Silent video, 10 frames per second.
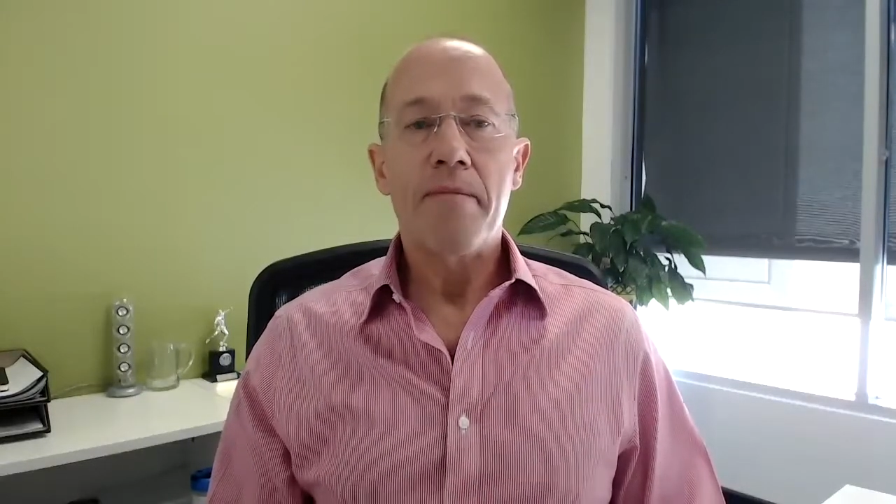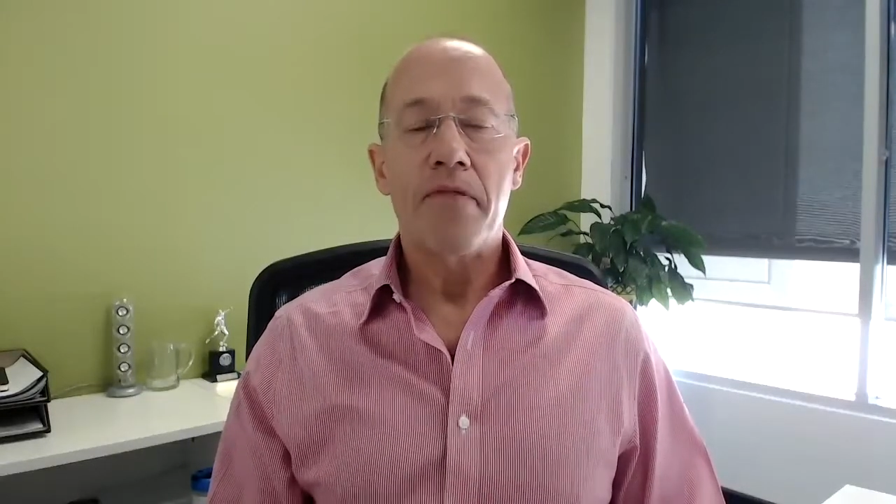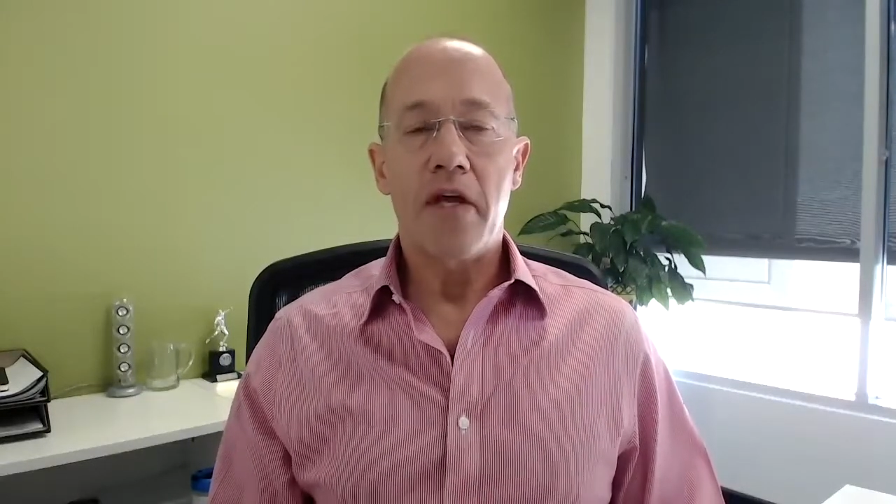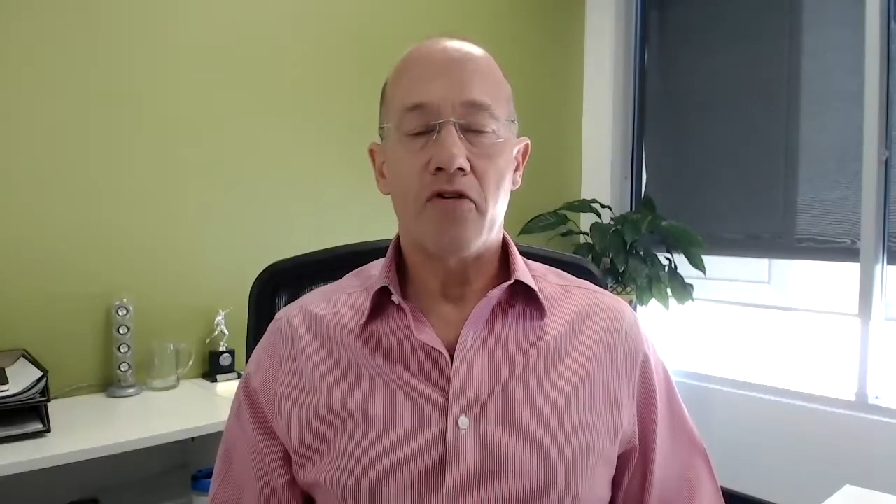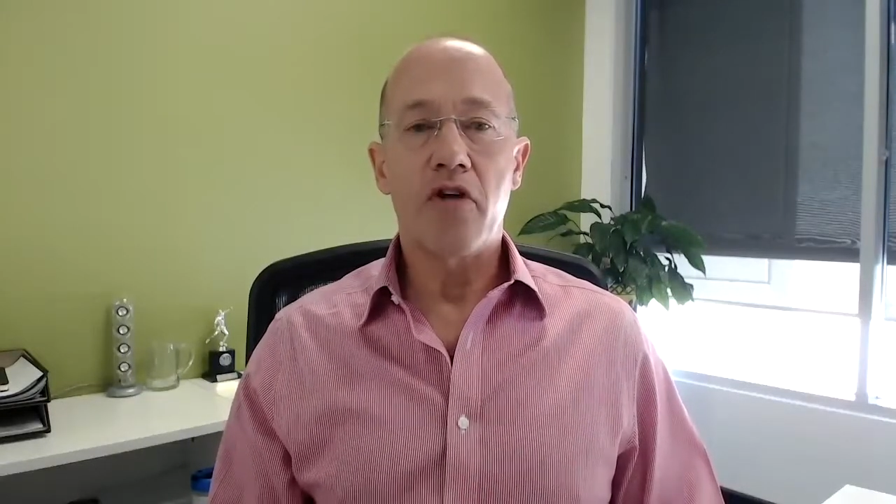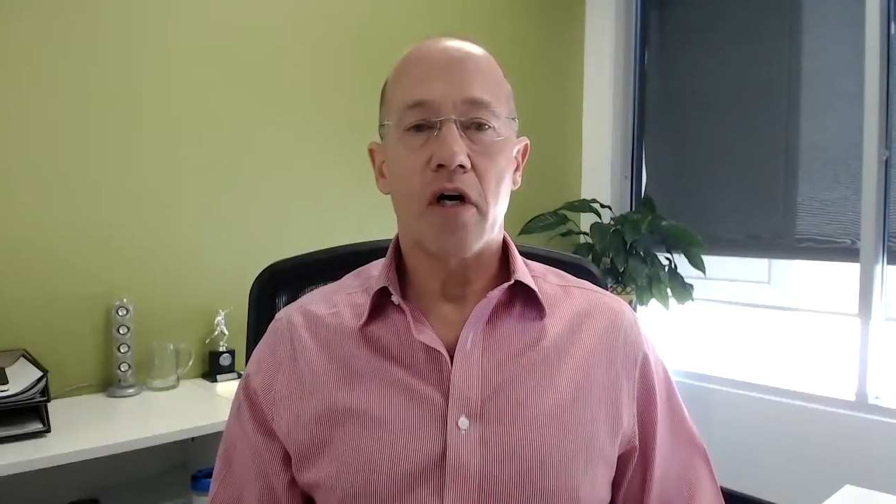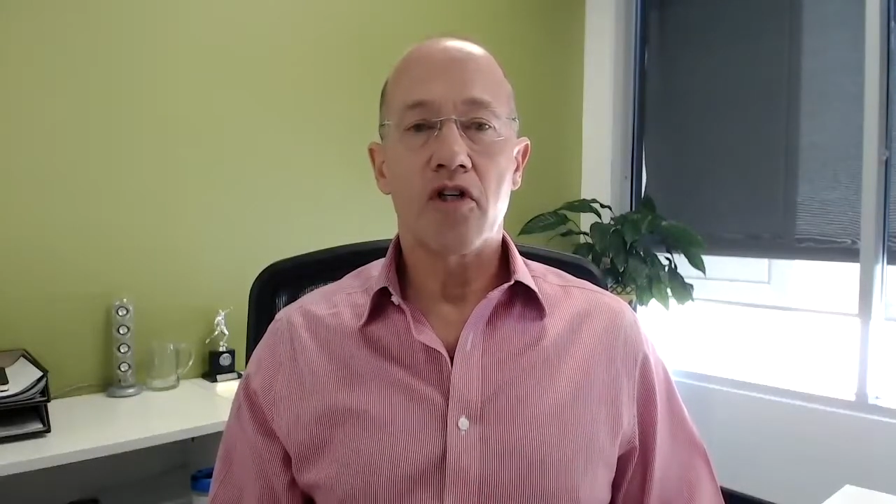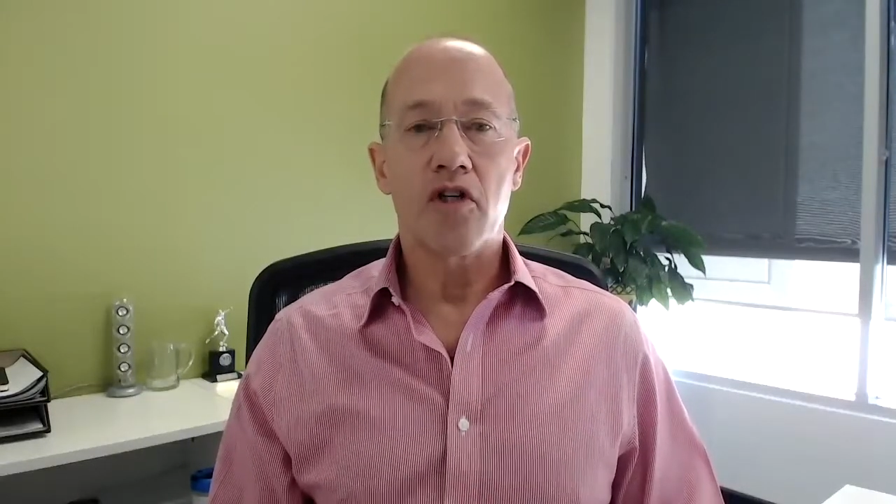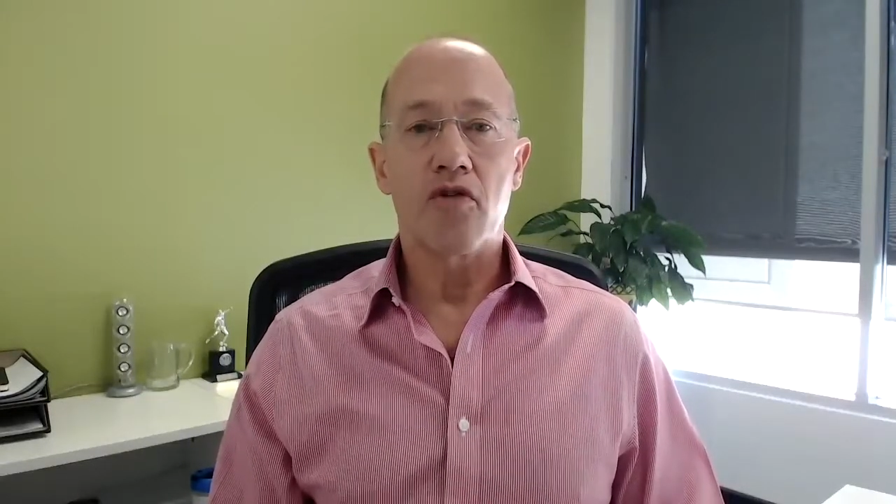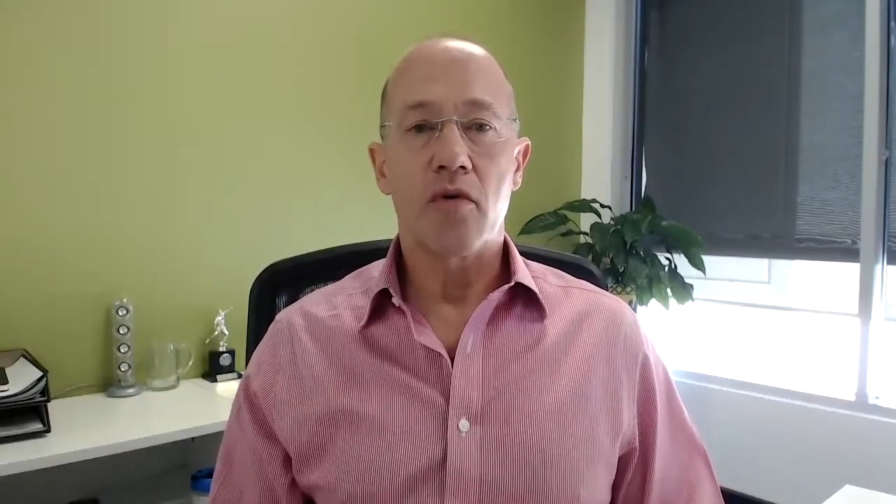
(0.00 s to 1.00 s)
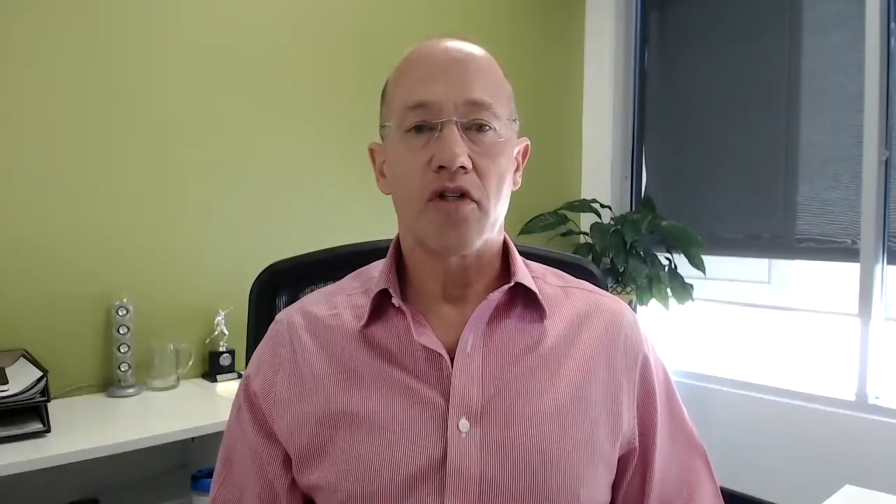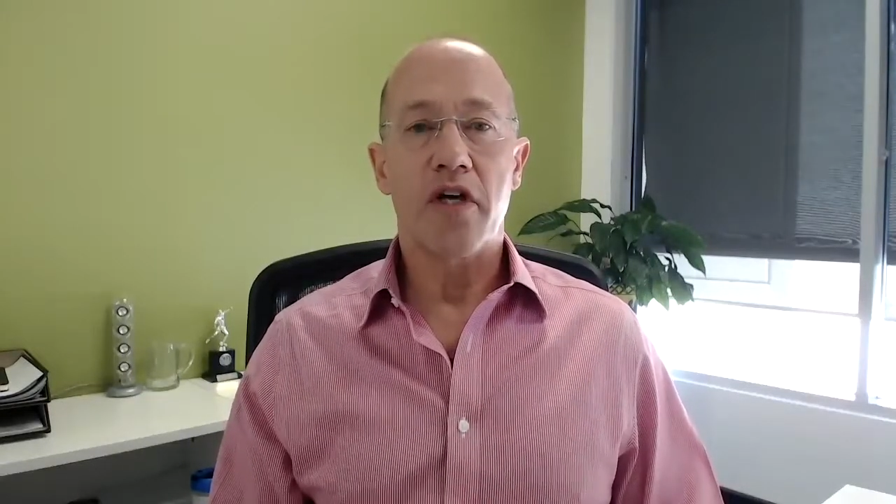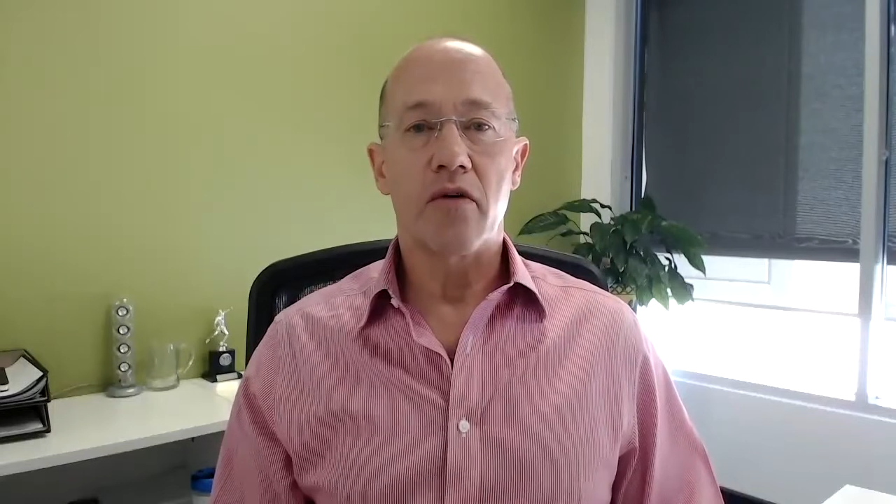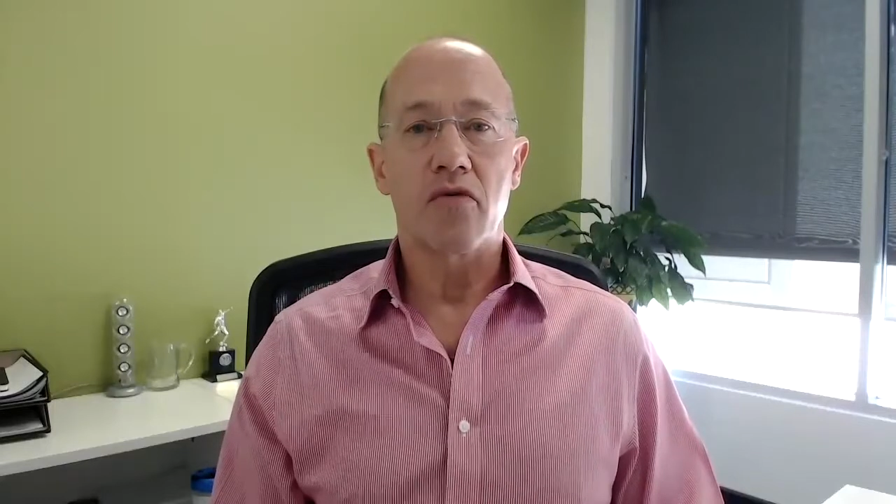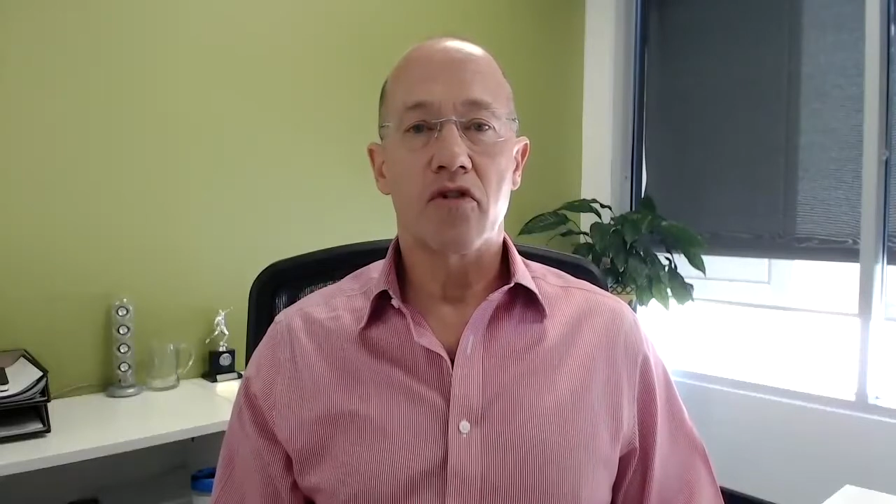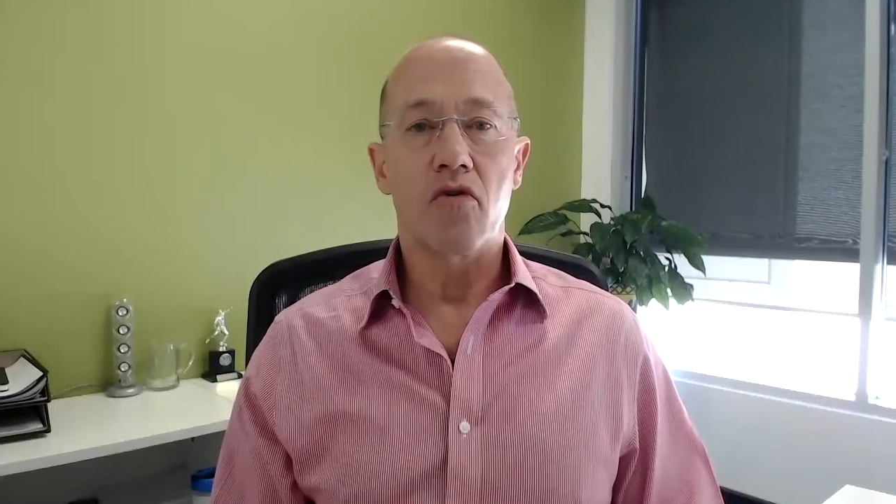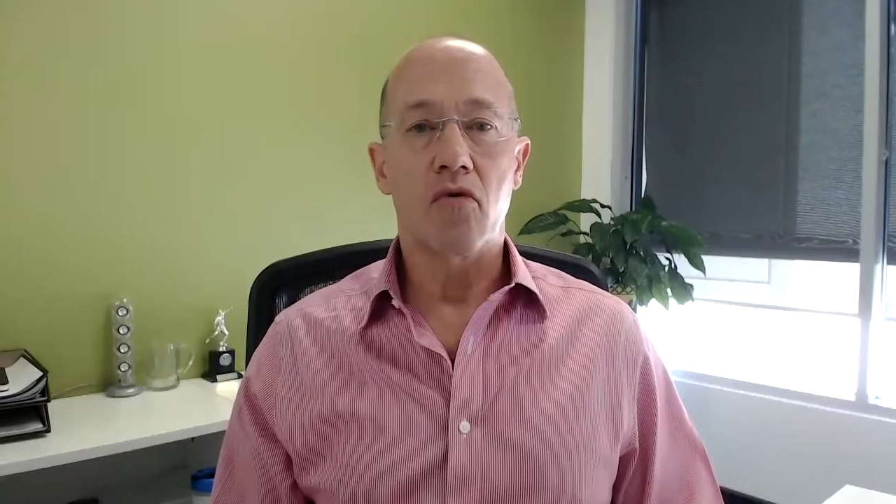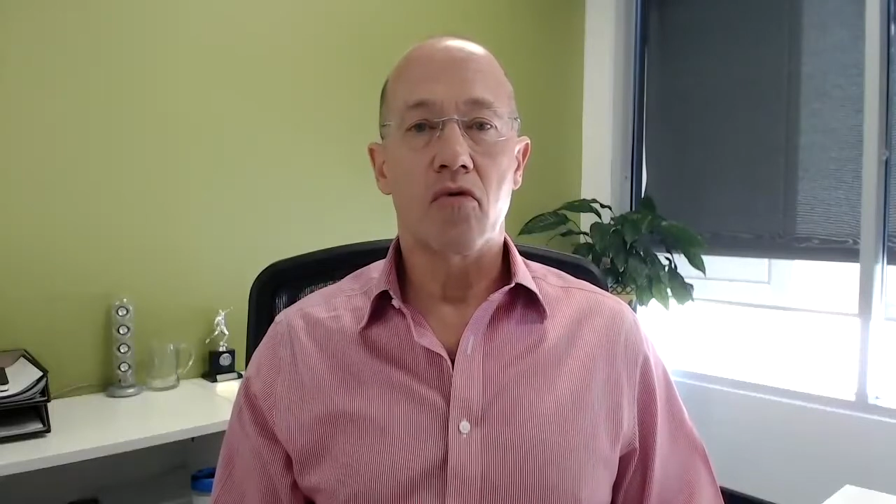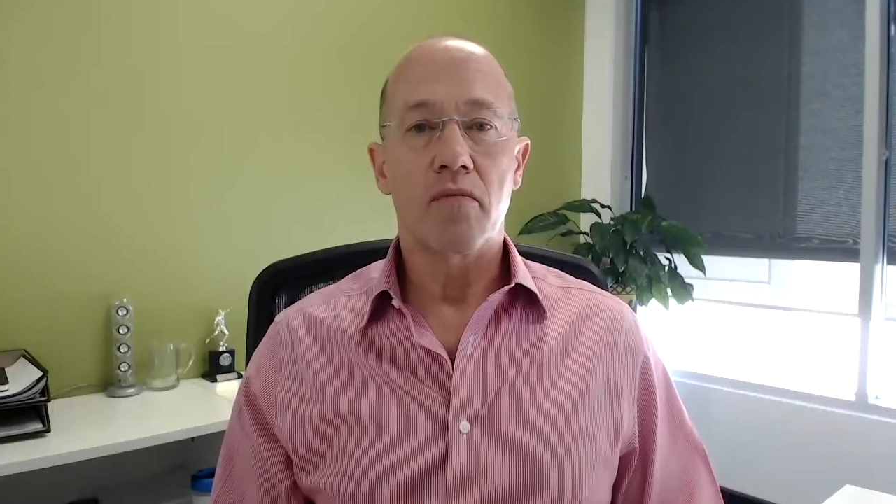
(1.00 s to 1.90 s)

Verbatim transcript: the introduction to a sales call.